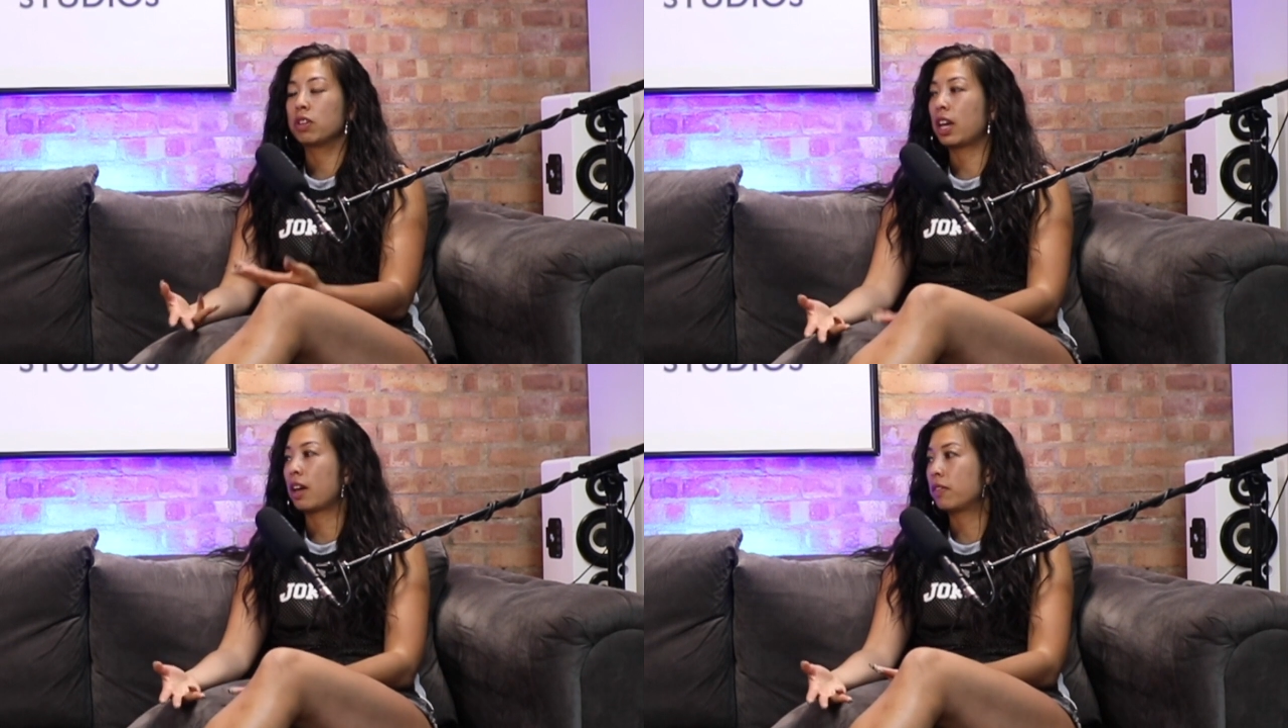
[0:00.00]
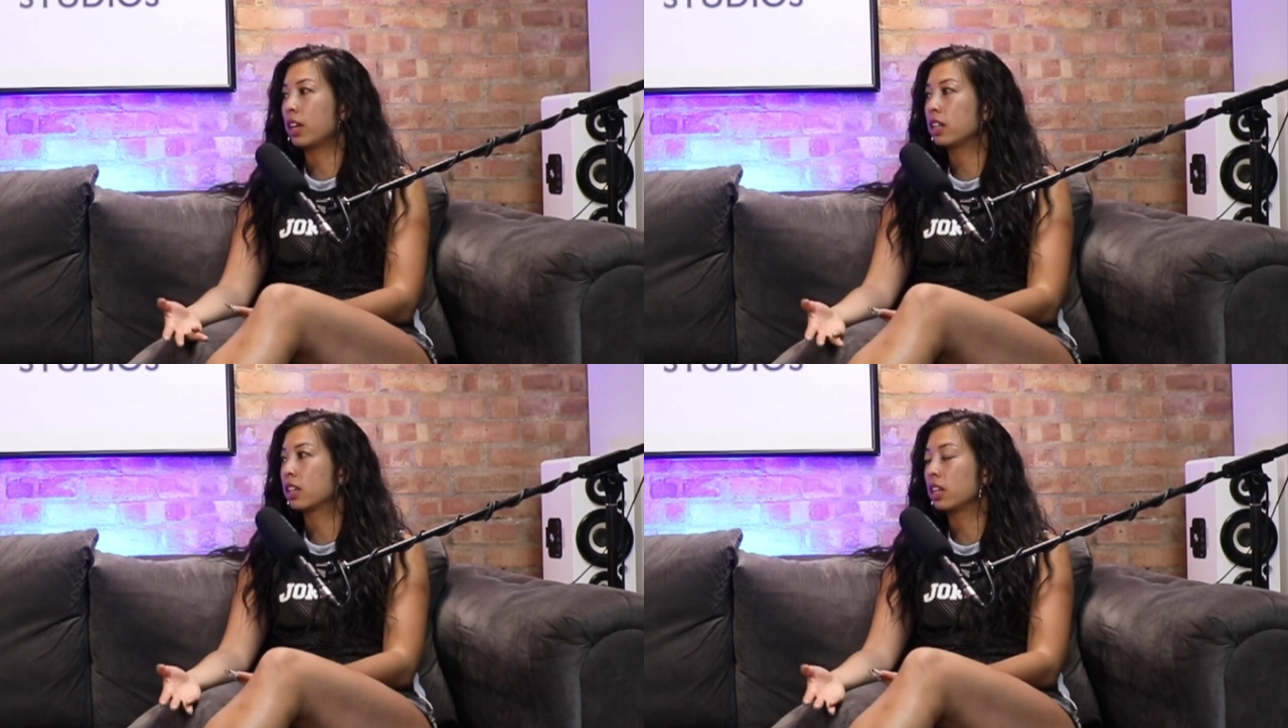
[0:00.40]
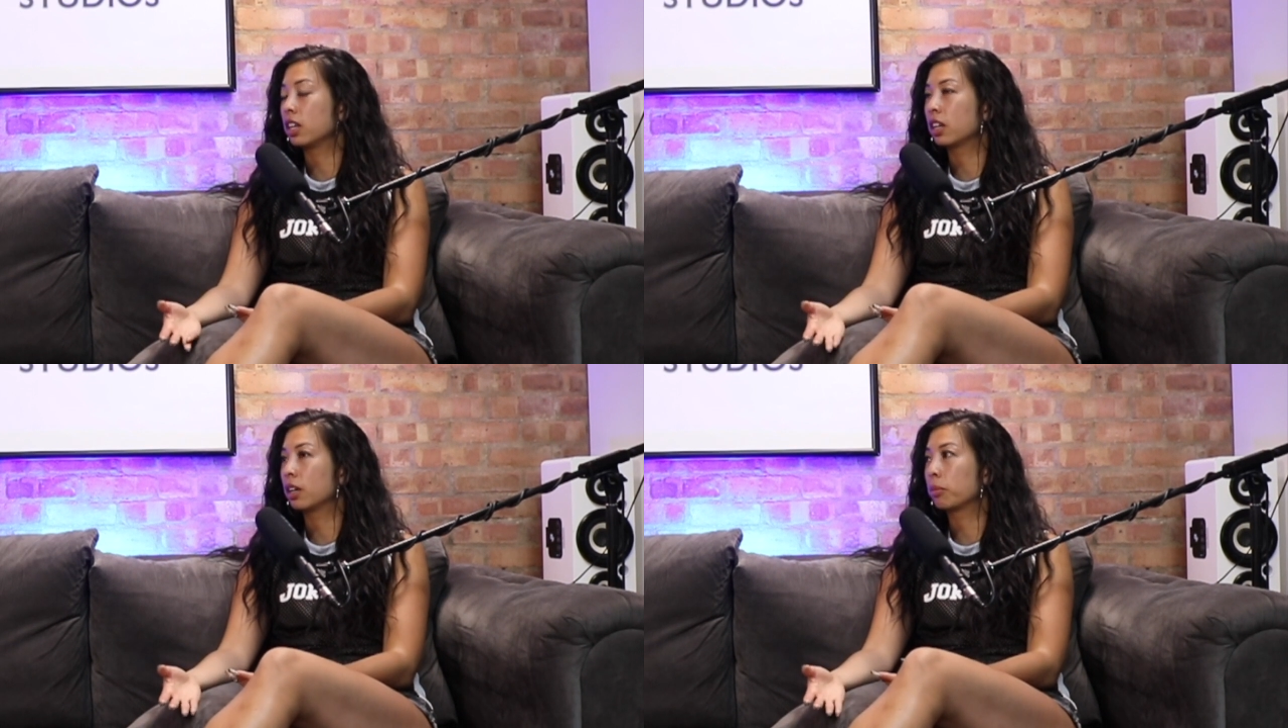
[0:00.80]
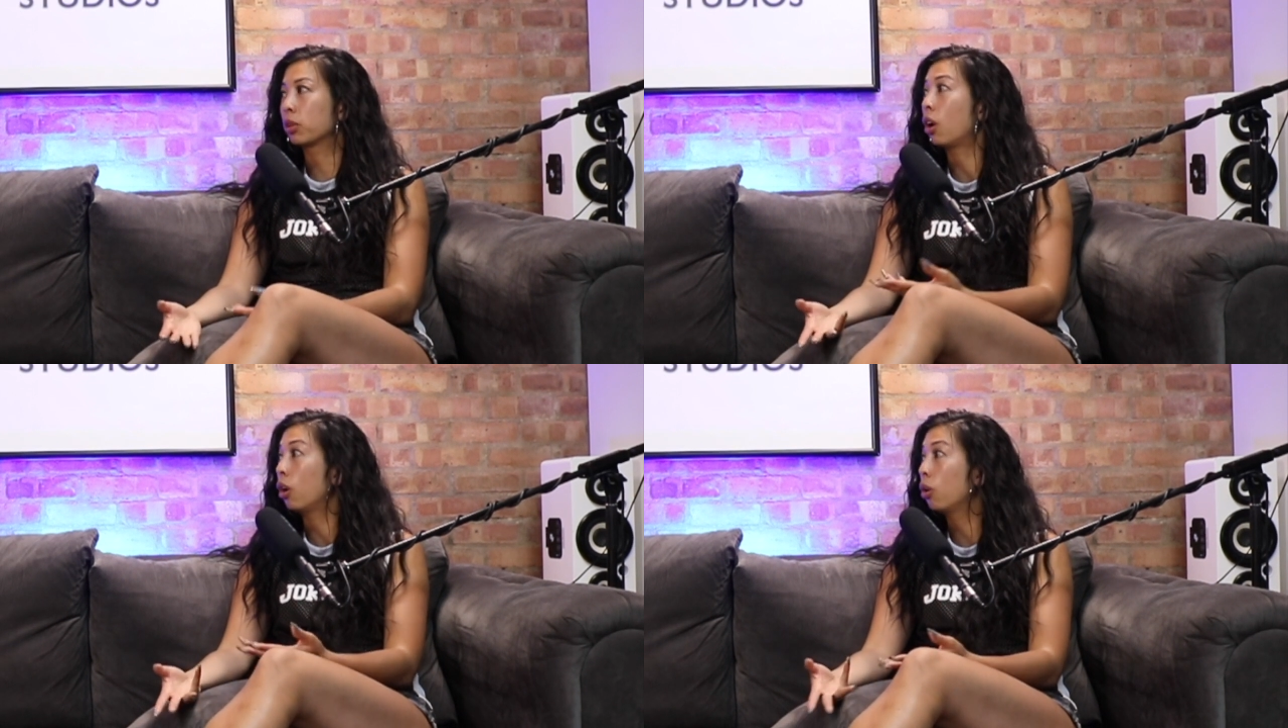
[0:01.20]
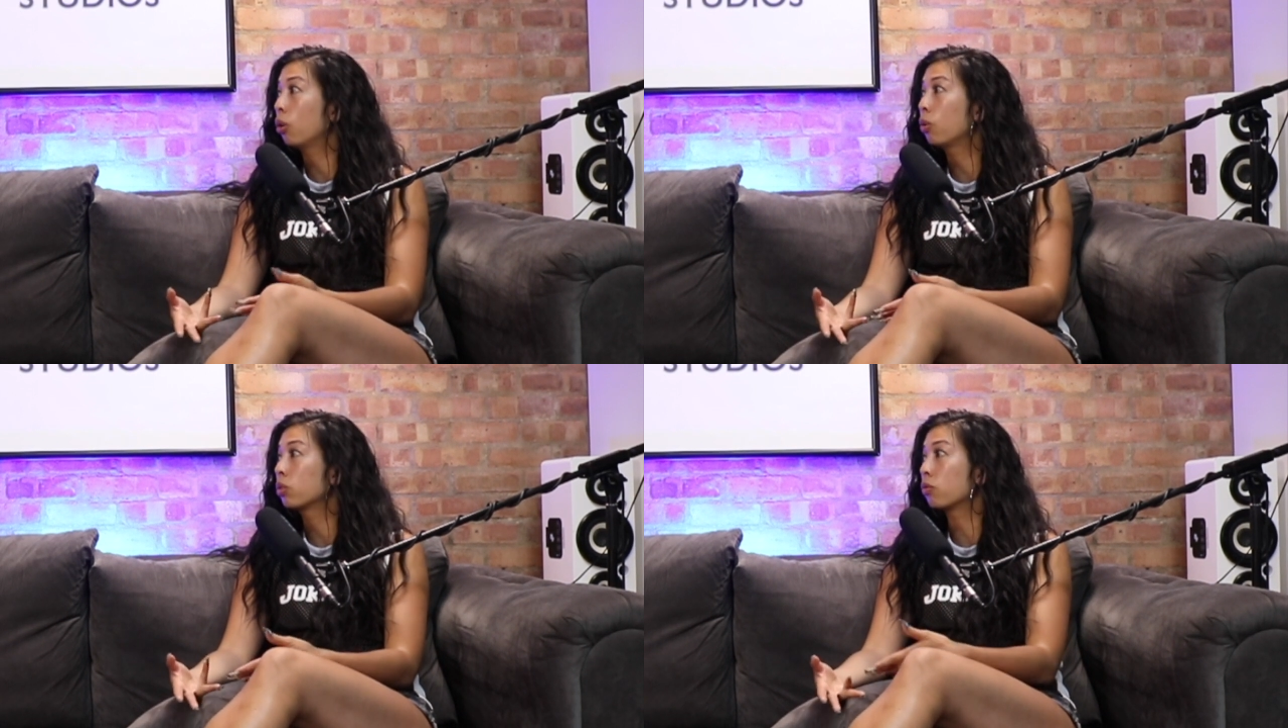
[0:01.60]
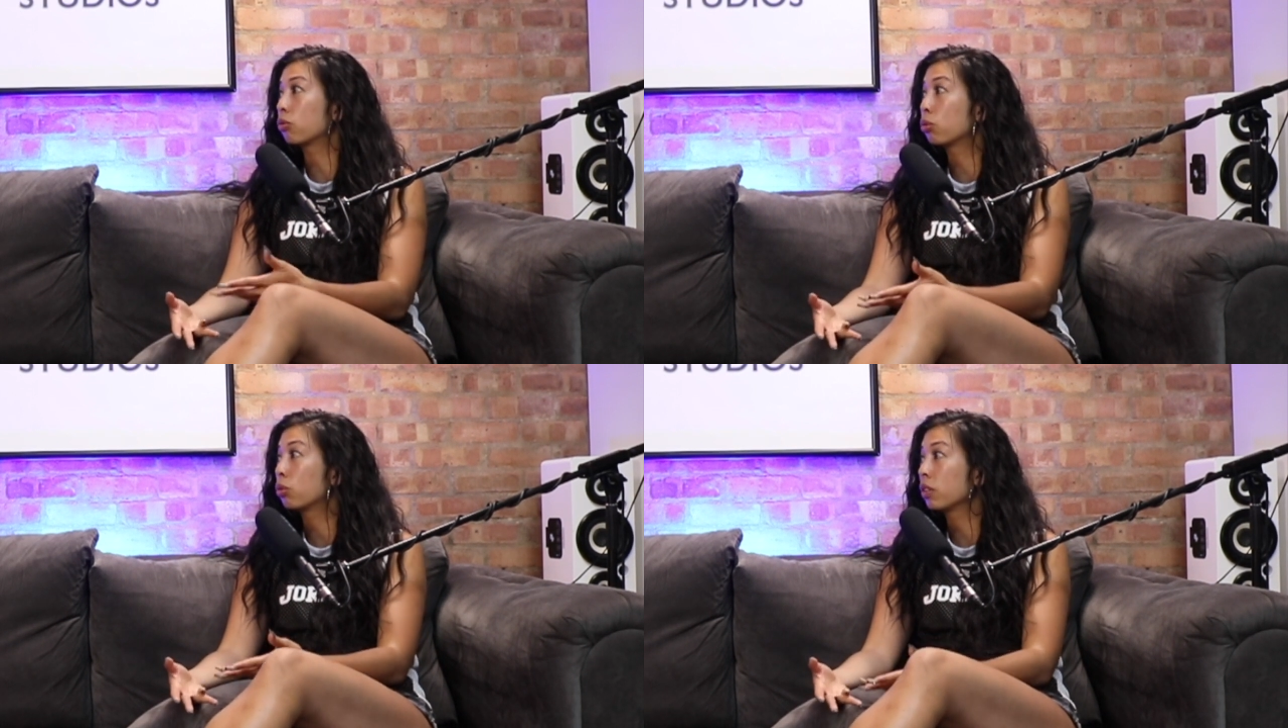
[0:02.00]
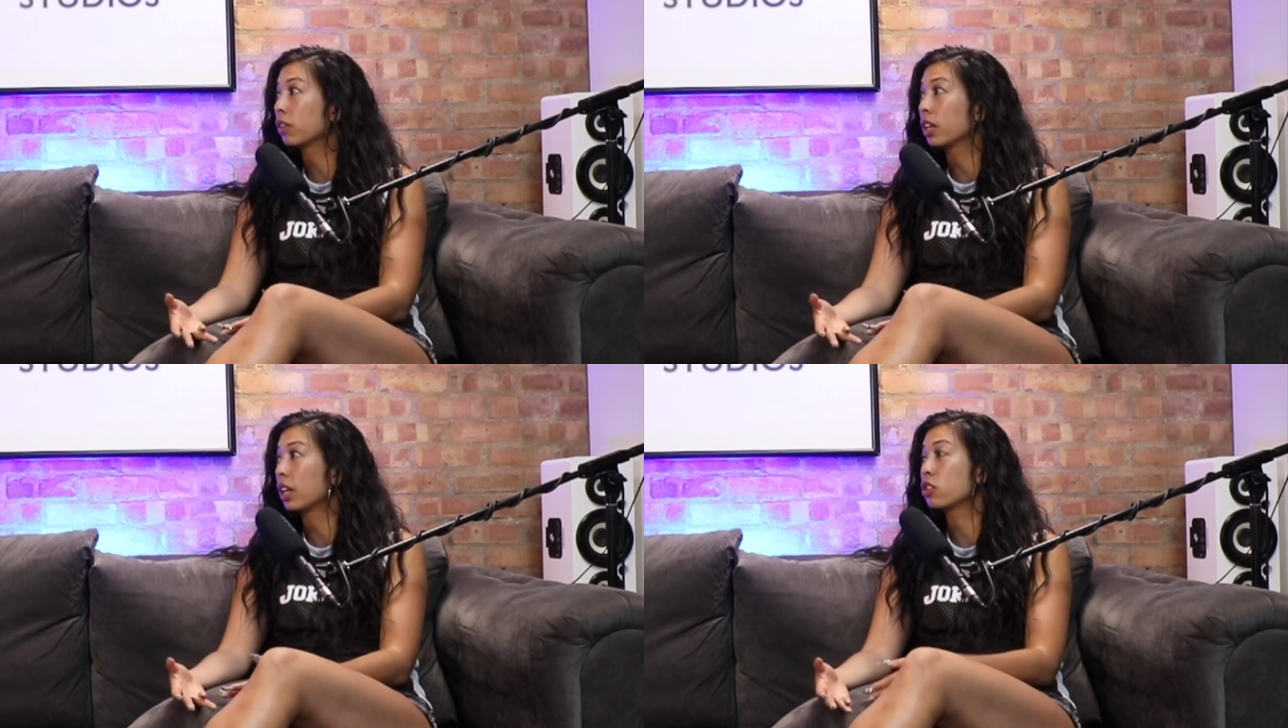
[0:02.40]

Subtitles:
really have anything cold or raw or anything like that.